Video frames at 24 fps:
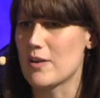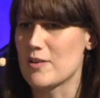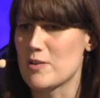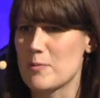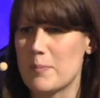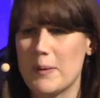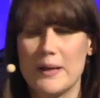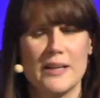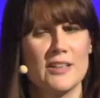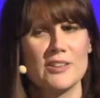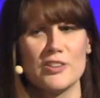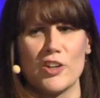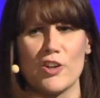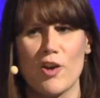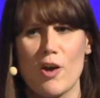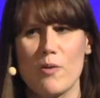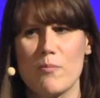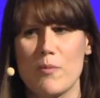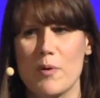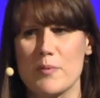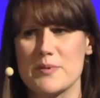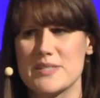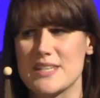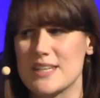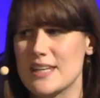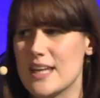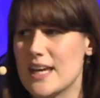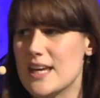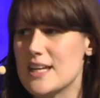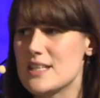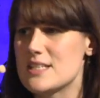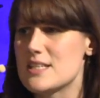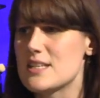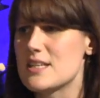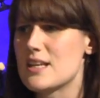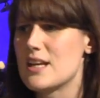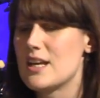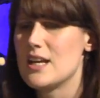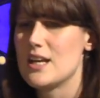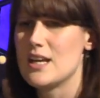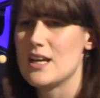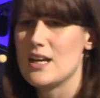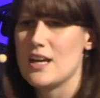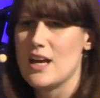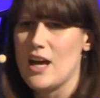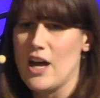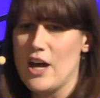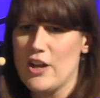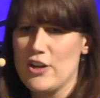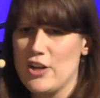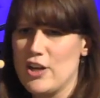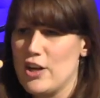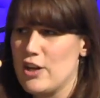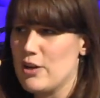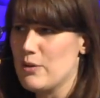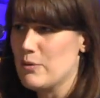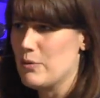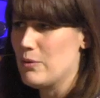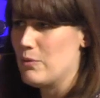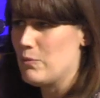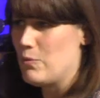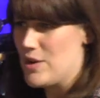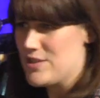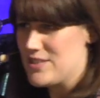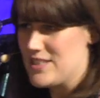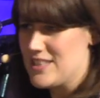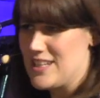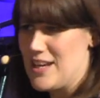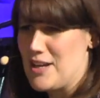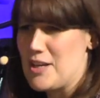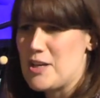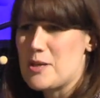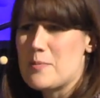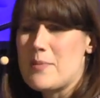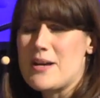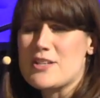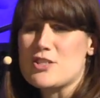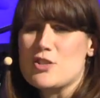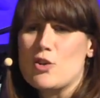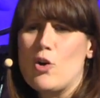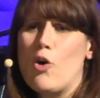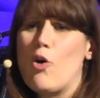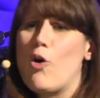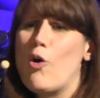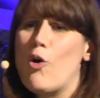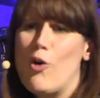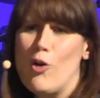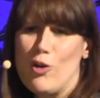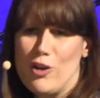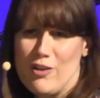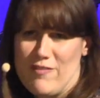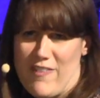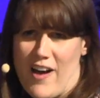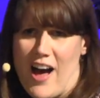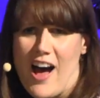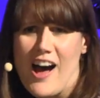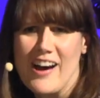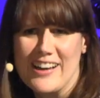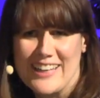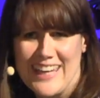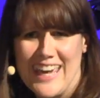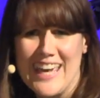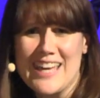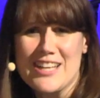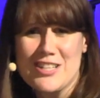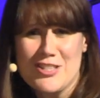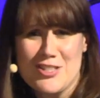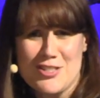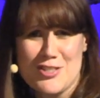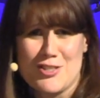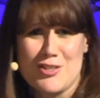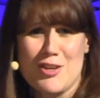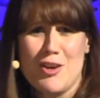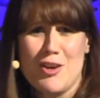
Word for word: the pill not knowing what was in it and who wasn't. Now, you can imagine all of our kids